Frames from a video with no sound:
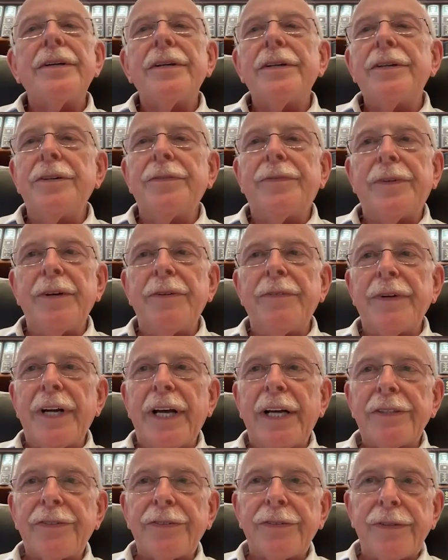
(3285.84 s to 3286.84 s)
you've given
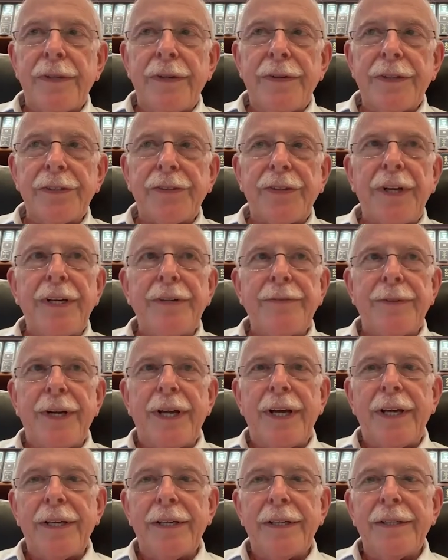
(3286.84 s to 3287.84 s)
us this
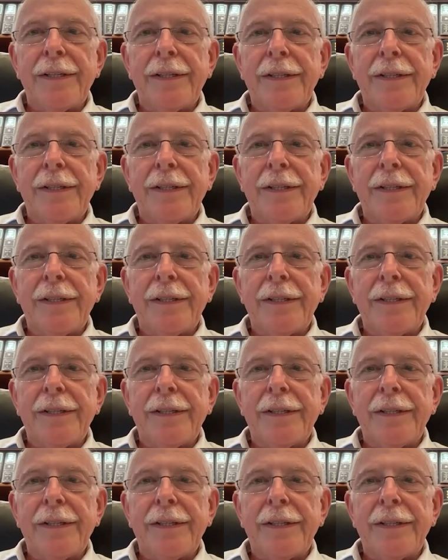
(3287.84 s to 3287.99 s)
evening.